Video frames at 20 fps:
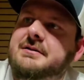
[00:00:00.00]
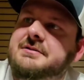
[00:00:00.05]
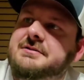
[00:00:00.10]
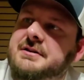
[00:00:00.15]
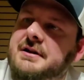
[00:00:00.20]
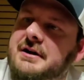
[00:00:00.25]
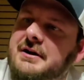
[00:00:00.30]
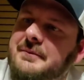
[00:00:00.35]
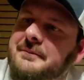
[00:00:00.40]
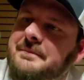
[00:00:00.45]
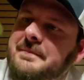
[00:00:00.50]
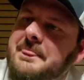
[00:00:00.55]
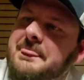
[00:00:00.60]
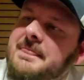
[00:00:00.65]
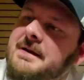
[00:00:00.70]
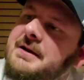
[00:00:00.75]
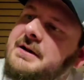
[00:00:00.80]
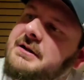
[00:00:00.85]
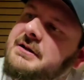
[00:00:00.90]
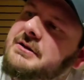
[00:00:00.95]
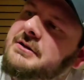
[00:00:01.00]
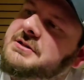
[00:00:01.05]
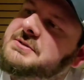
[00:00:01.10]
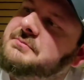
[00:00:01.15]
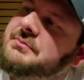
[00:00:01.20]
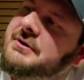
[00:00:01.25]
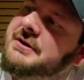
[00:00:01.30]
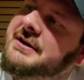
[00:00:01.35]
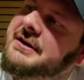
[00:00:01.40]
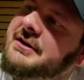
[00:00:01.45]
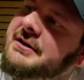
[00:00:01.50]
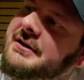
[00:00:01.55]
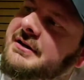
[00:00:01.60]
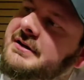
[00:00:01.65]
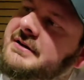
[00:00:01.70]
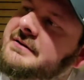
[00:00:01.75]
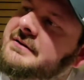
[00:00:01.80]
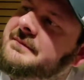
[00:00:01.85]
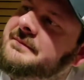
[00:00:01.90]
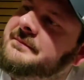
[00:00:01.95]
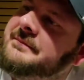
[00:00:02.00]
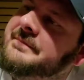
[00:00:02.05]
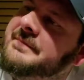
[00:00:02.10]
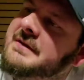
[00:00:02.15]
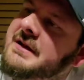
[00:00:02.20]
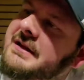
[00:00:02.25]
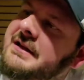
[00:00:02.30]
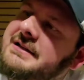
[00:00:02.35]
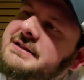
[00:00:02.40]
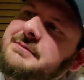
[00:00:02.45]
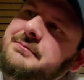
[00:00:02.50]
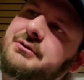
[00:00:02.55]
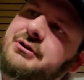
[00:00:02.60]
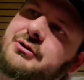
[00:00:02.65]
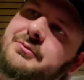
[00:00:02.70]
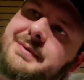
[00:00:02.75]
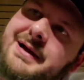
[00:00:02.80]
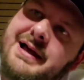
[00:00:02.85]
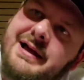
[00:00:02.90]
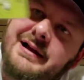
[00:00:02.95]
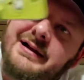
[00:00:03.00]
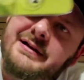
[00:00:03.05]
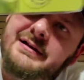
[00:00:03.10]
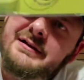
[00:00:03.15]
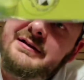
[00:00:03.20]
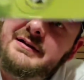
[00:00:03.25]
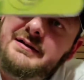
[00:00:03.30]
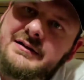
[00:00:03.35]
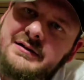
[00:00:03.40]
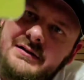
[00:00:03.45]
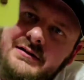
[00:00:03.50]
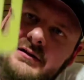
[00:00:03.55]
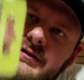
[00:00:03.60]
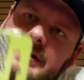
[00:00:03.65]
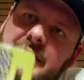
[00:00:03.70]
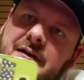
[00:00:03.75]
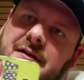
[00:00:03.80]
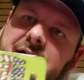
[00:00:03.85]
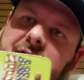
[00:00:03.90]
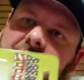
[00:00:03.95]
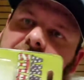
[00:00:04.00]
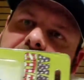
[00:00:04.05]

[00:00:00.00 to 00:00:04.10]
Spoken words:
So looks pretty good. I like the blue back on